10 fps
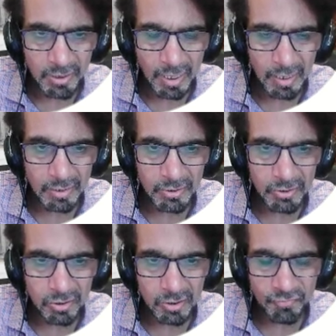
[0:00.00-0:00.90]
Del is
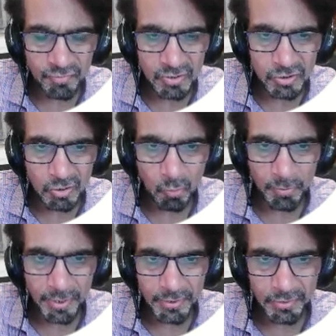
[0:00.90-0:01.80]
the differential
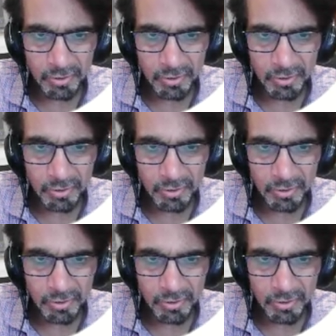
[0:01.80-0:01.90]
operator.